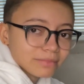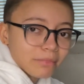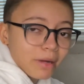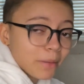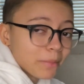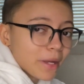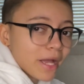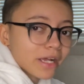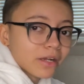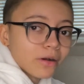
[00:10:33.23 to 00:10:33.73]
my
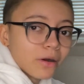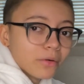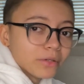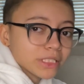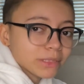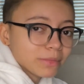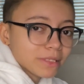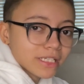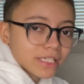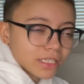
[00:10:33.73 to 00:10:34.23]
back
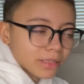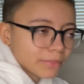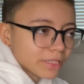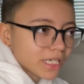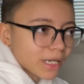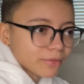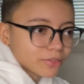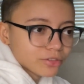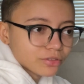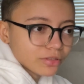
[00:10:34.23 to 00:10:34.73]
always be killing me,
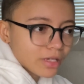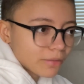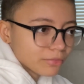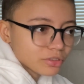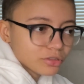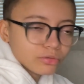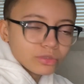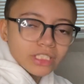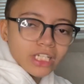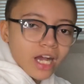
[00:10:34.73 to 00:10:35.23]
and I'm
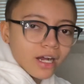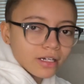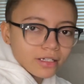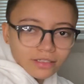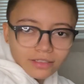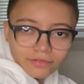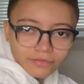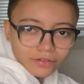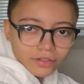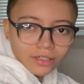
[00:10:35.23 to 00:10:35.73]
too
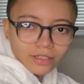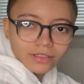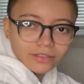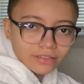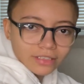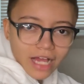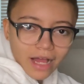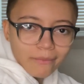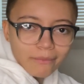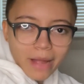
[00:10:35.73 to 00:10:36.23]
young
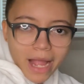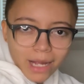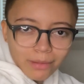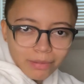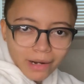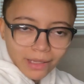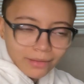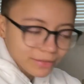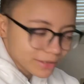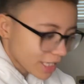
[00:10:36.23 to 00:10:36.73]
to have back
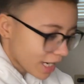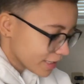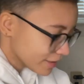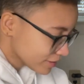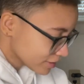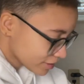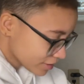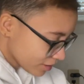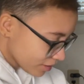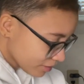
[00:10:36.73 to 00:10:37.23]
problems,
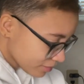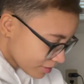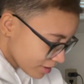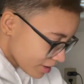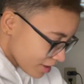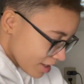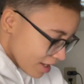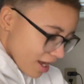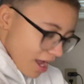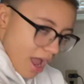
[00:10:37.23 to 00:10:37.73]
right? So
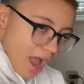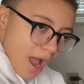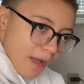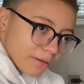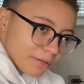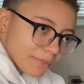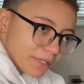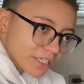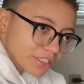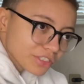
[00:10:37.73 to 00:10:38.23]
I've
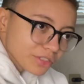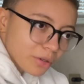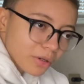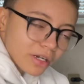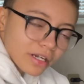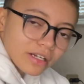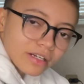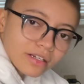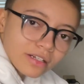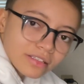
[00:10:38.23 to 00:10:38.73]
been making
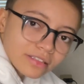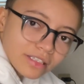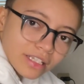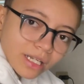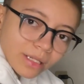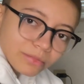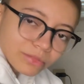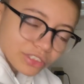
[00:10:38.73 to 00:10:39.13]
sure that I'm